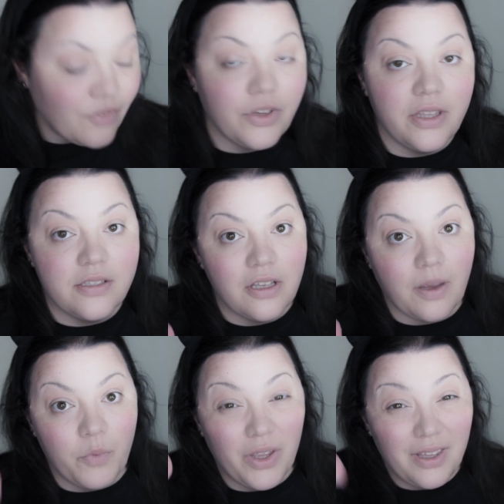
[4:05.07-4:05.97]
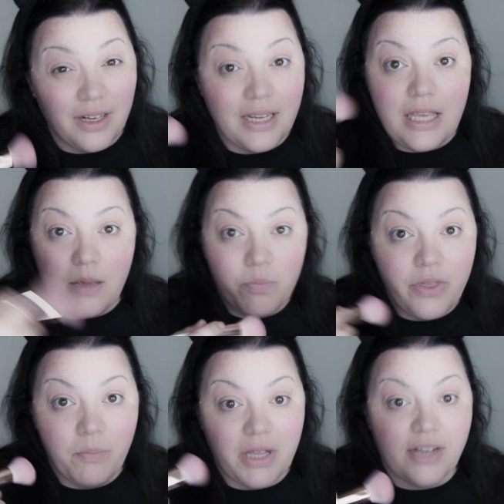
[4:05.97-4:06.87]
For this look, I'm really gonna keep
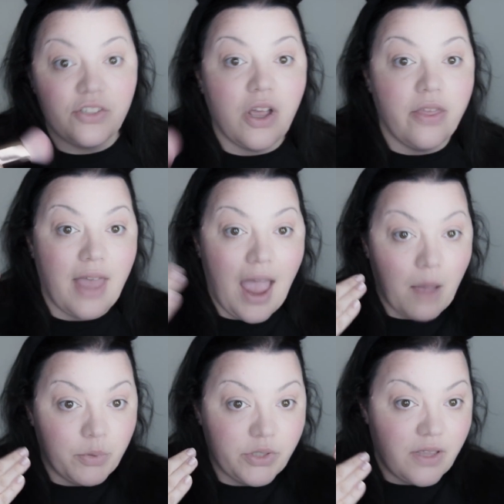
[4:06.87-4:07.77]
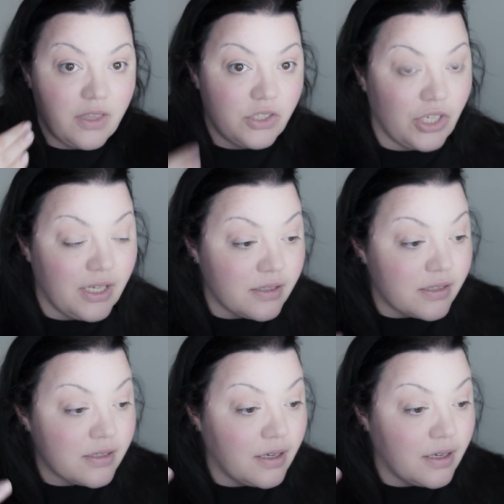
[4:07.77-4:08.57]
the blush on the apples of the cheeks.